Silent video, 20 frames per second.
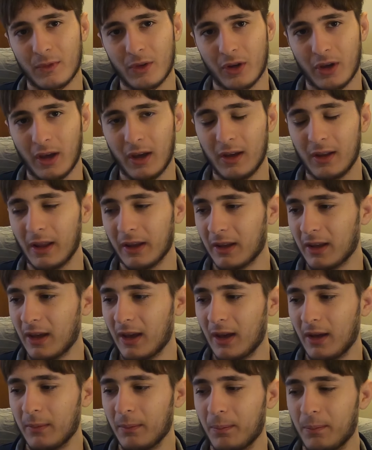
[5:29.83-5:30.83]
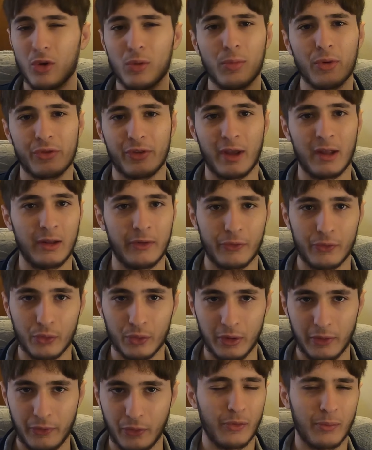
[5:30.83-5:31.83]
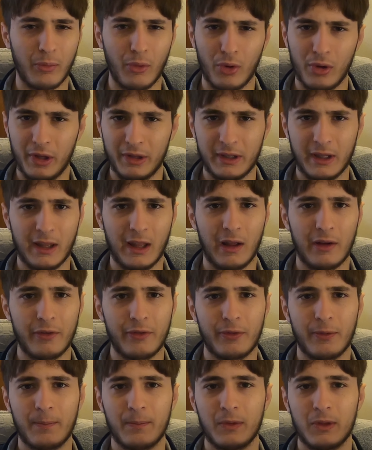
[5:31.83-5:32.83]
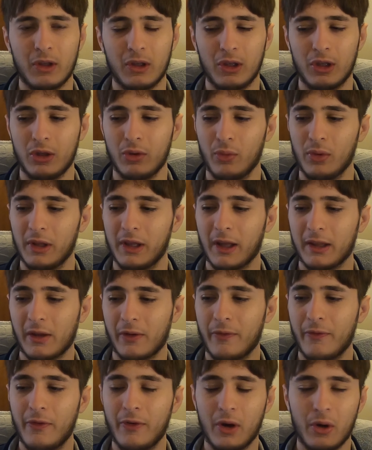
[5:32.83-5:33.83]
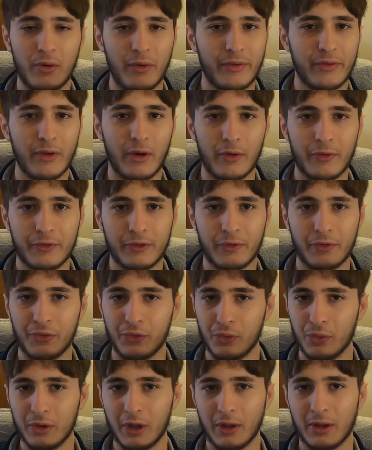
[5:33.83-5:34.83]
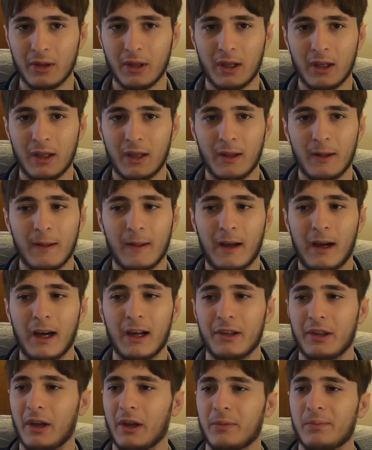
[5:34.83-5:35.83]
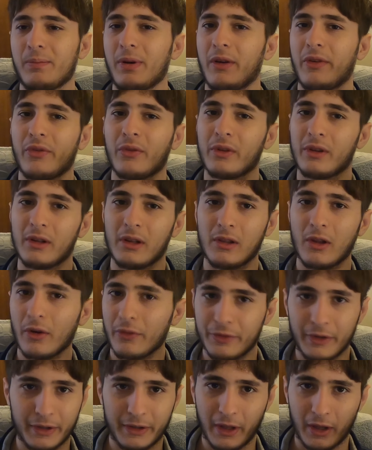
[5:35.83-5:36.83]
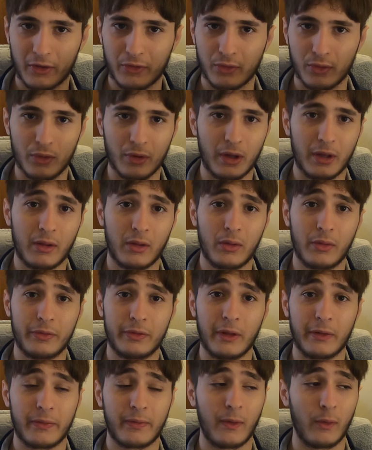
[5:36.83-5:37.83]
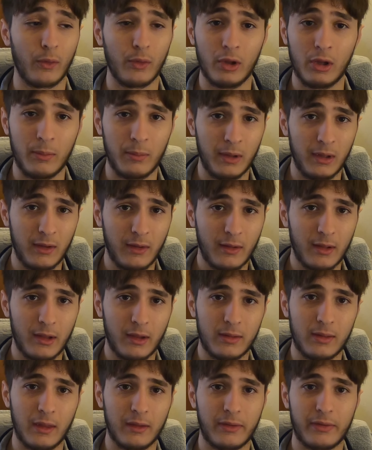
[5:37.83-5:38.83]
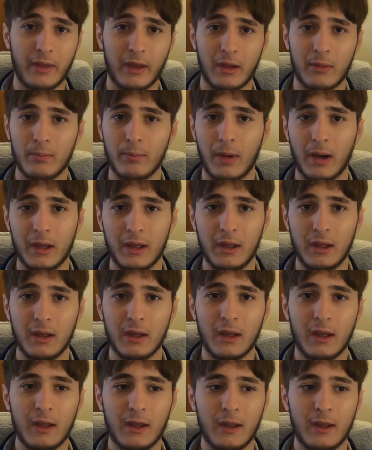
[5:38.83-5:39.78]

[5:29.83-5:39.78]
Okay, like almost any food, if you boil it enough, you will get a very soft food. And I personally love the texture. I don't know if that's only me, that's like my